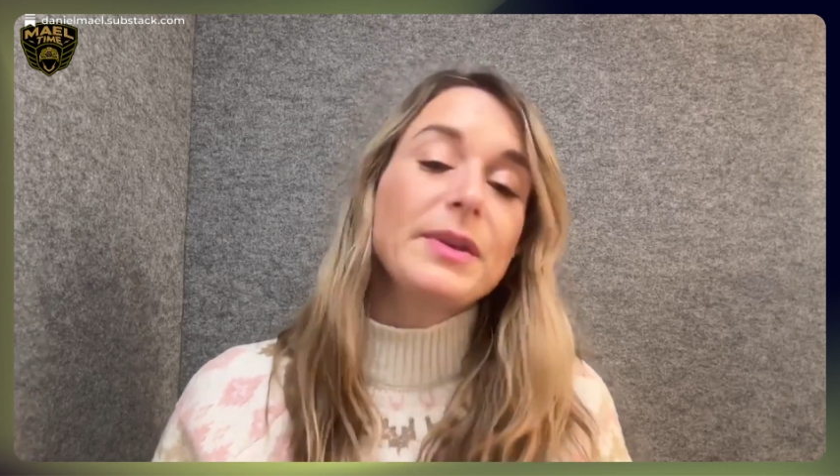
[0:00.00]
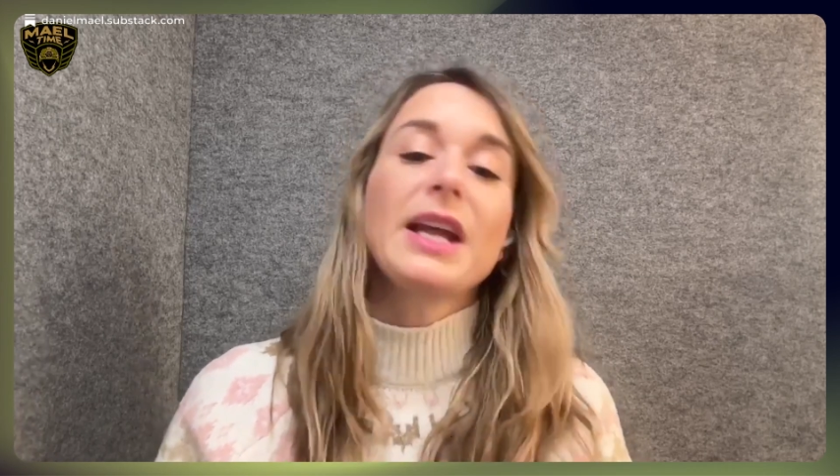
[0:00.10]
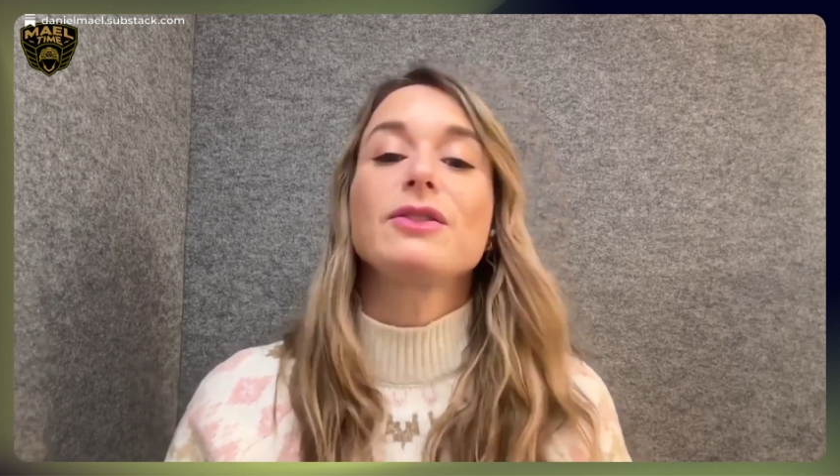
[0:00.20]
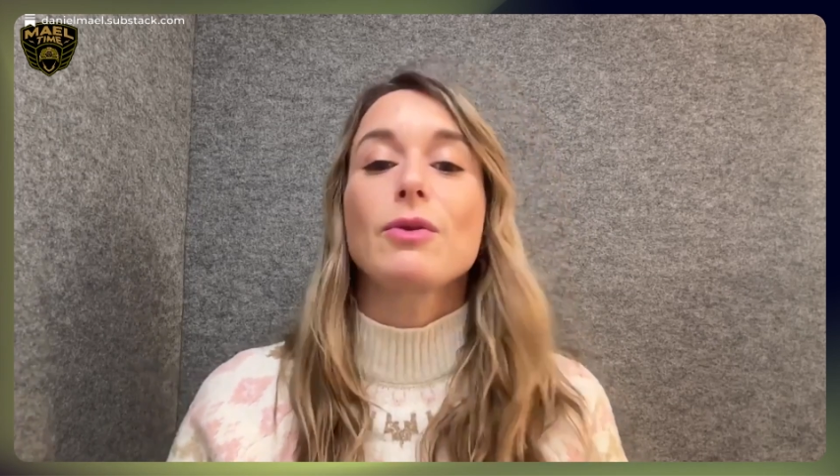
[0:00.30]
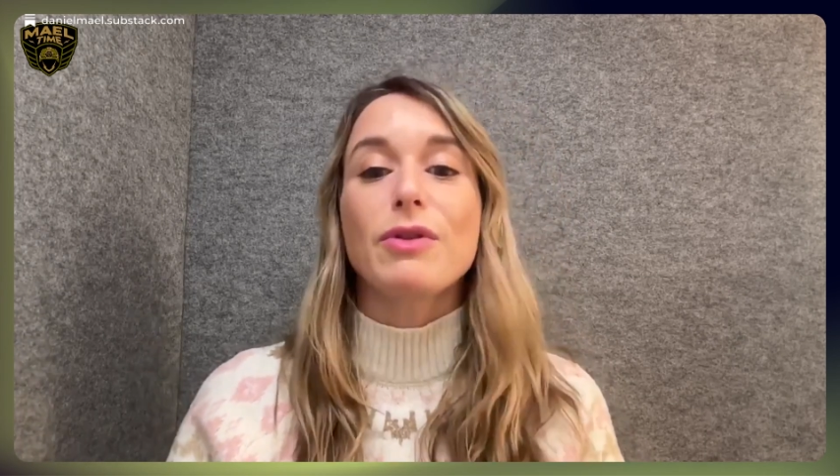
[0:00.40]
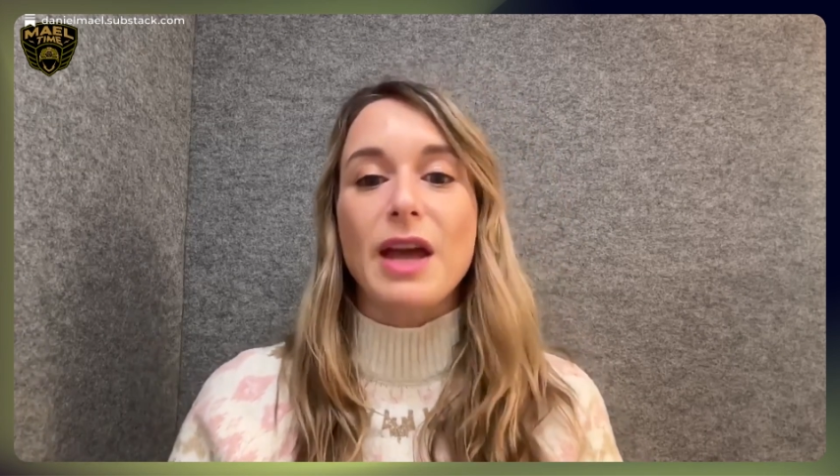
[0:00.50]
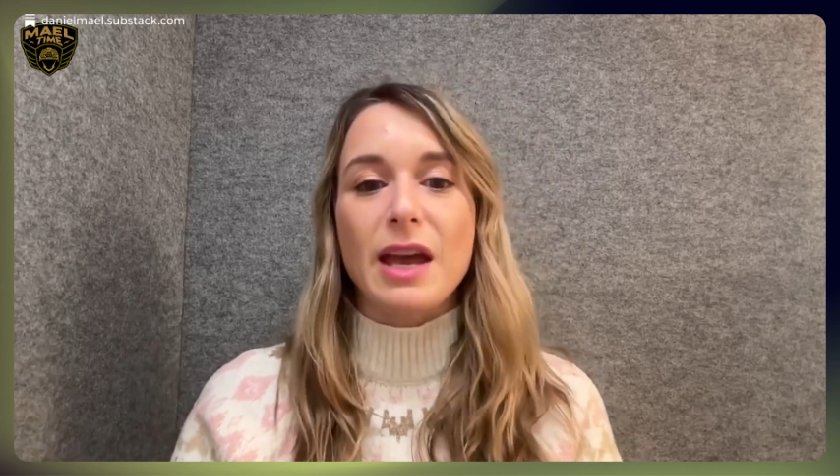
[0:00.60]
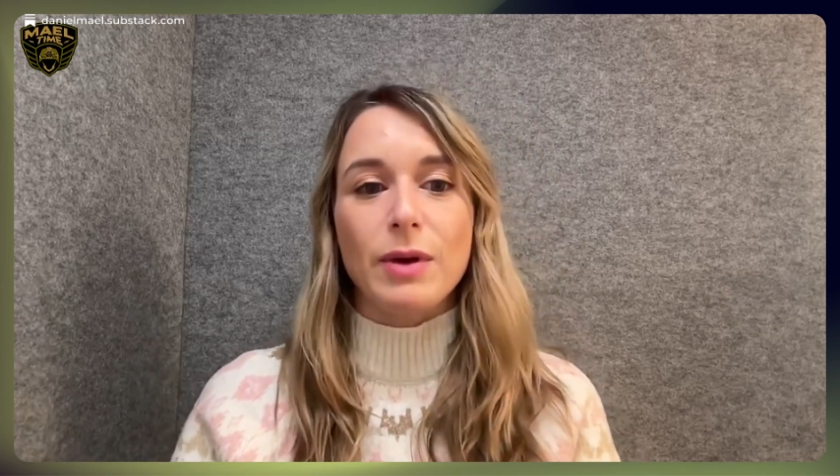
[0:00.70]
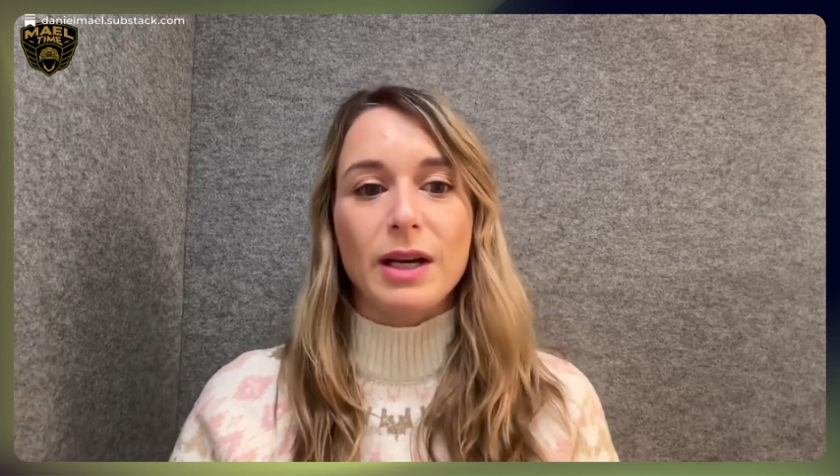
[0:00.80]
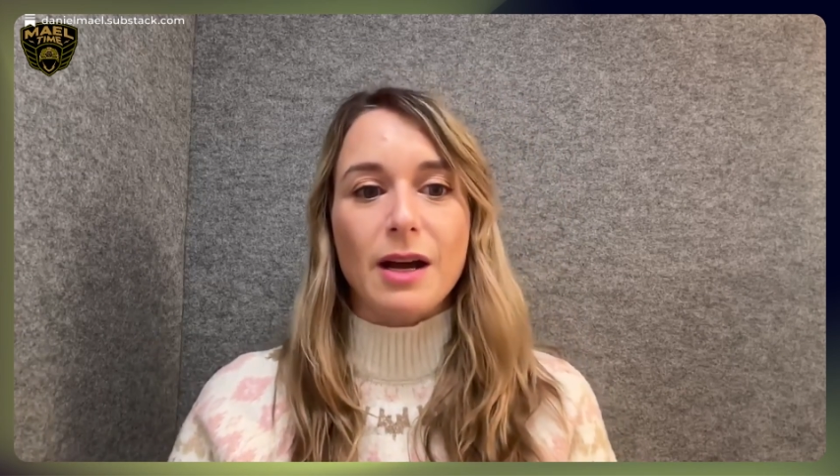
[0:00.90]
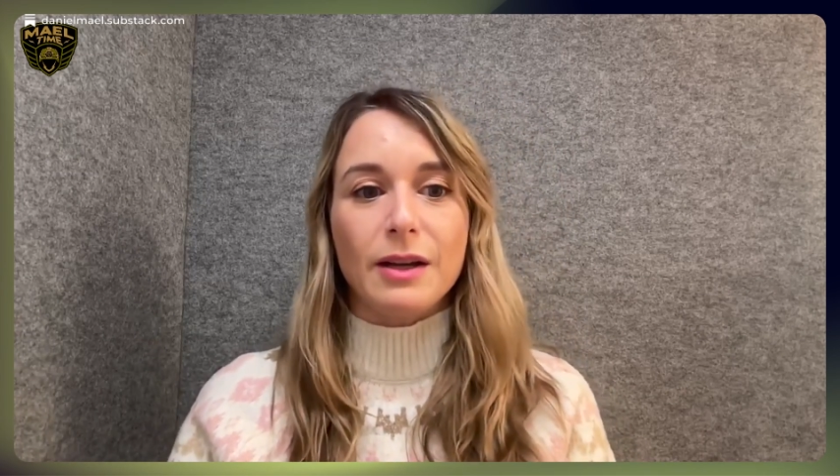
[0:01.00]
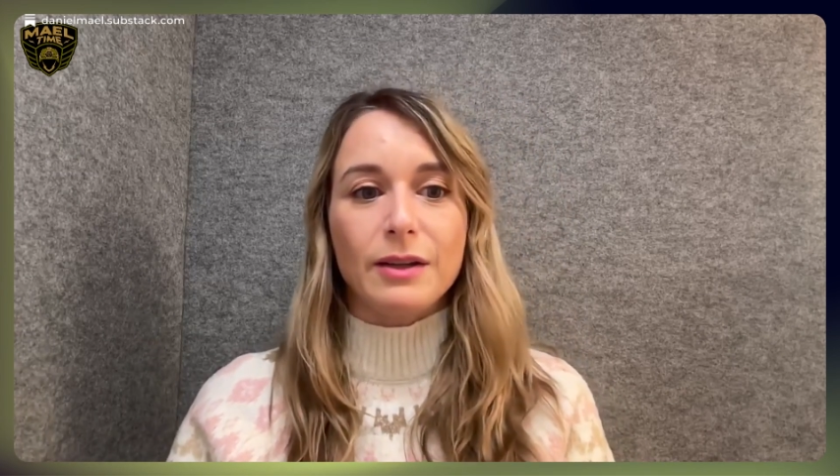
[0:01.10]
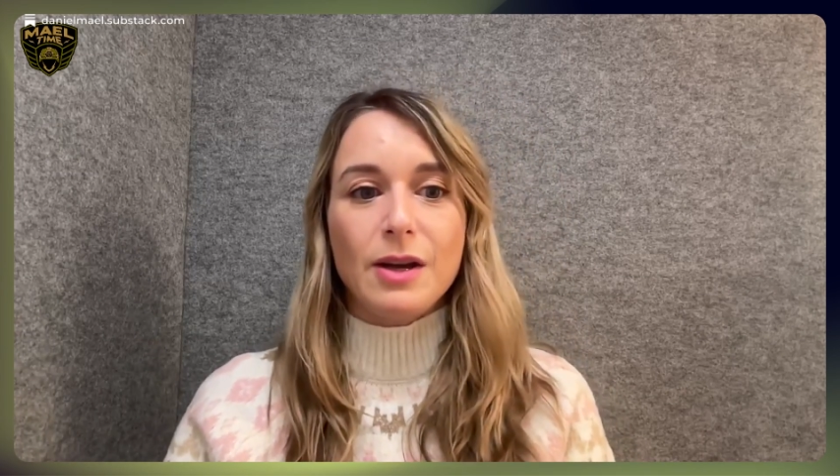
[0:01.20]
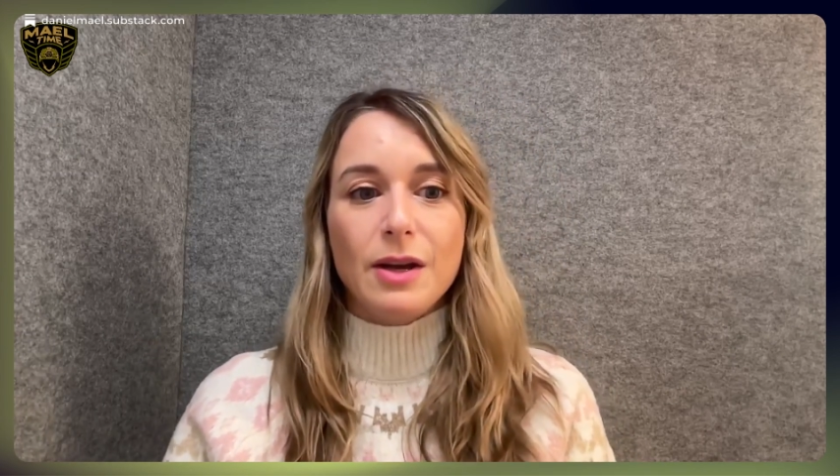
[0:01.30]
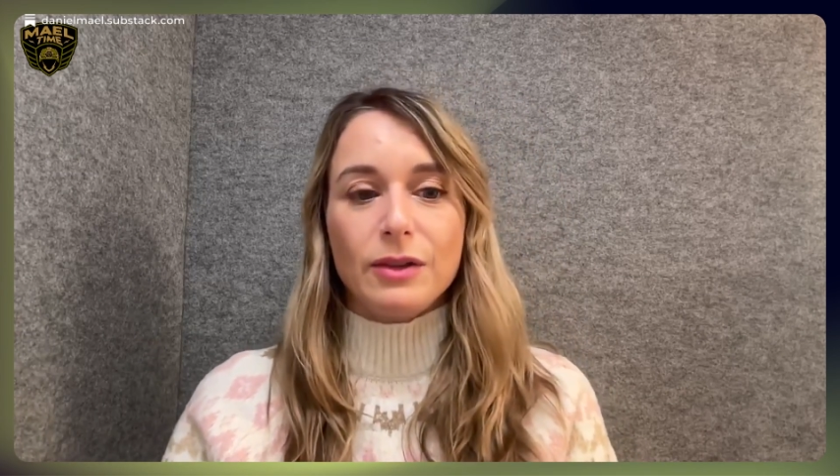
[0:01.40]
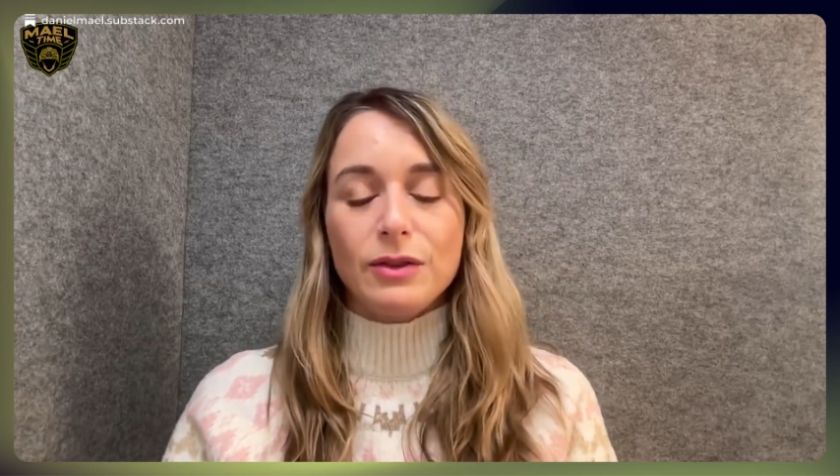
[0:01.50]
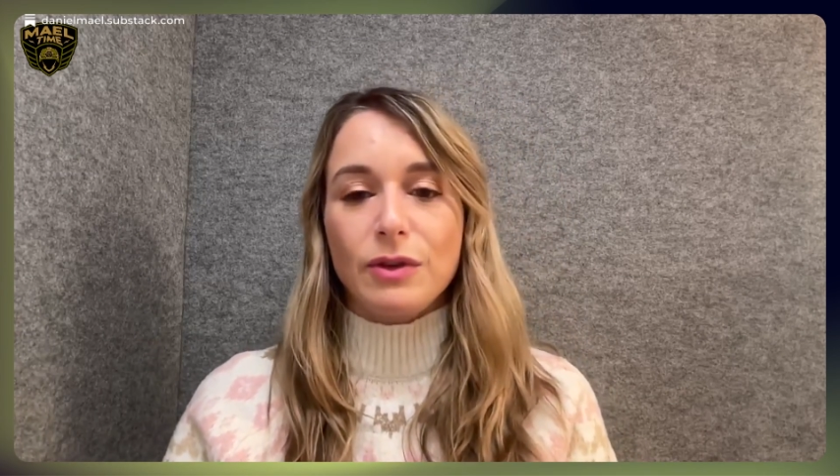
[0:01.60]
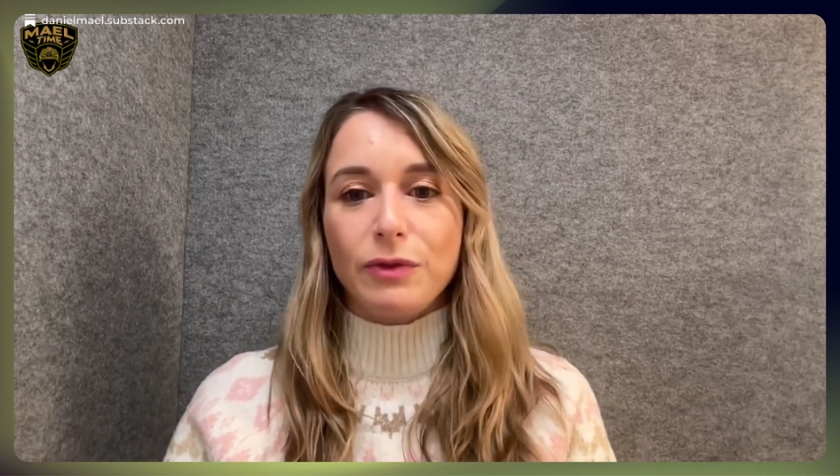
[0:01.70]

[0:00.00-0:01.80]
And so they went on to